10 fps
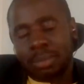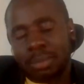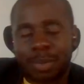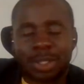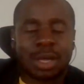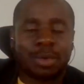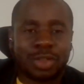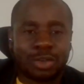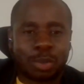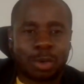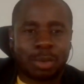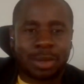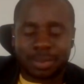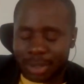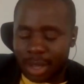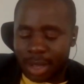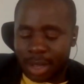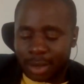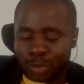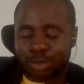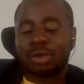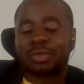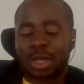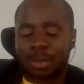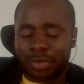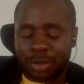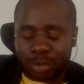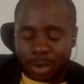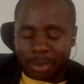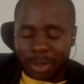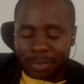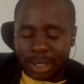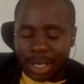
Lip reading: maybe some of these problems to solve some of these problems.